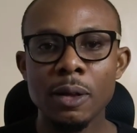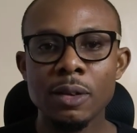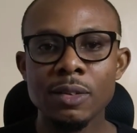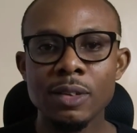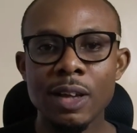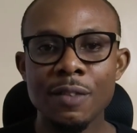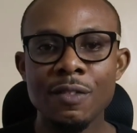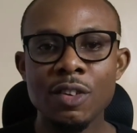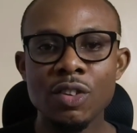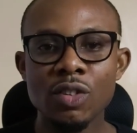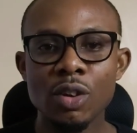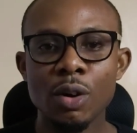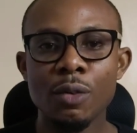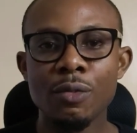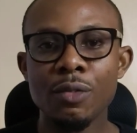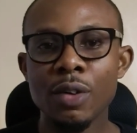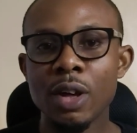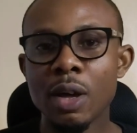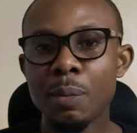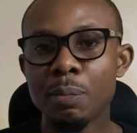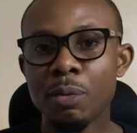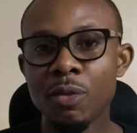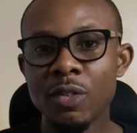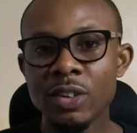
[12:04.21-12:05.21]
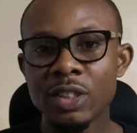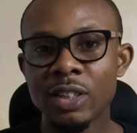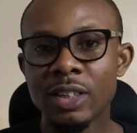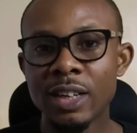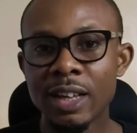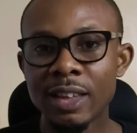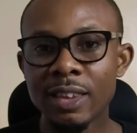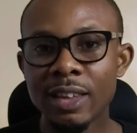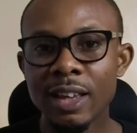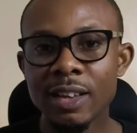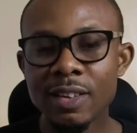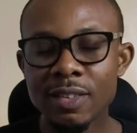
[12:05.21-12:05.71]
service of a
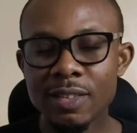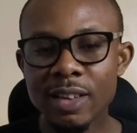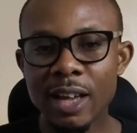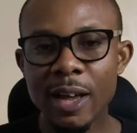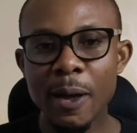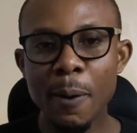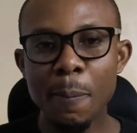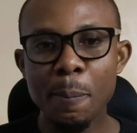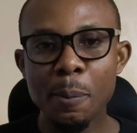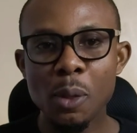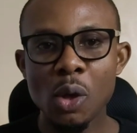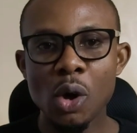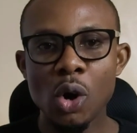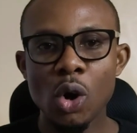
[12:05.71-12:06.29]
professional tester,